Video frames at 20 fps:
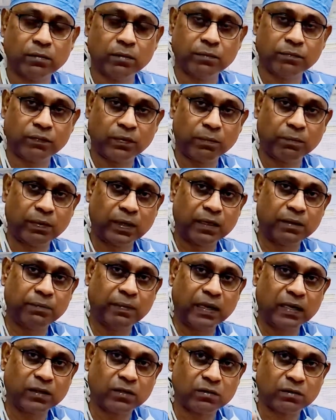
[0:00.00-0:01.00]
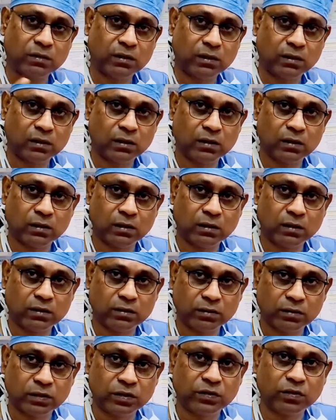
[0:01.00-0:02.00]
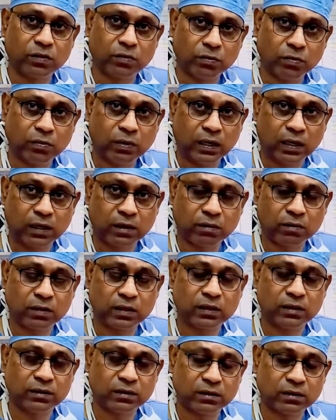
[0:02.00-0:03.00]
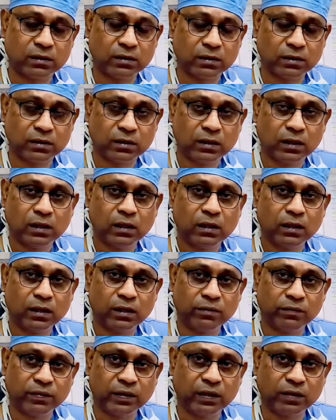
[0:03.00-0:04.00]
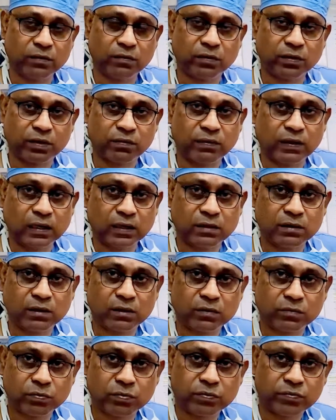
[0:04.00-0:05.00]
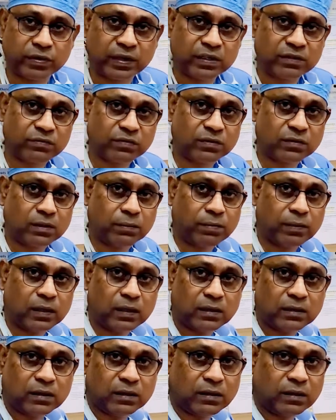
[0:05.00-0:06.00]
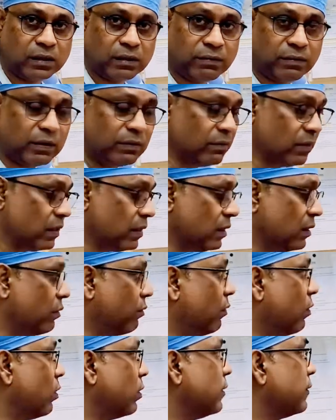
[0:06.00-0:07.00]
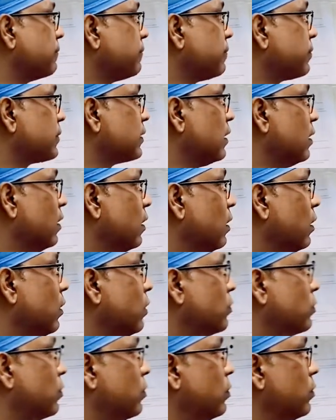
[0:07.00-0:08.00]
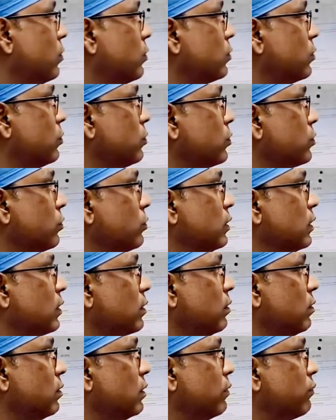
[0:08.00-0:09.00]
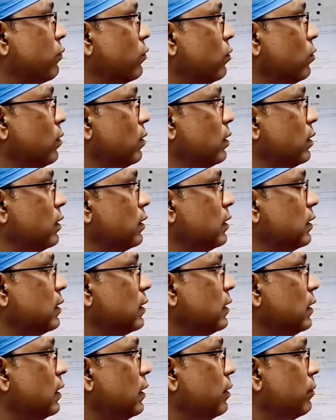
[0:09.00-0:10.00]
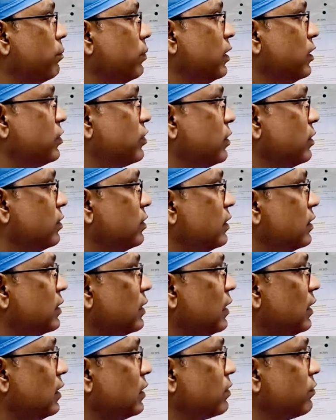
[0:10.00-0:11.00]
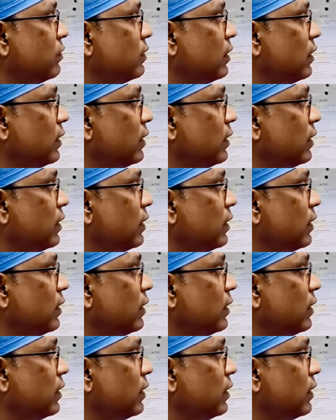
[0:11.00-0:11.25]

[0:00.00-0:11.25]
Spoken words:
from blood bank to the in your OR or in the where you require to transfuse the blood even in the ward. So you should include the full patient details with the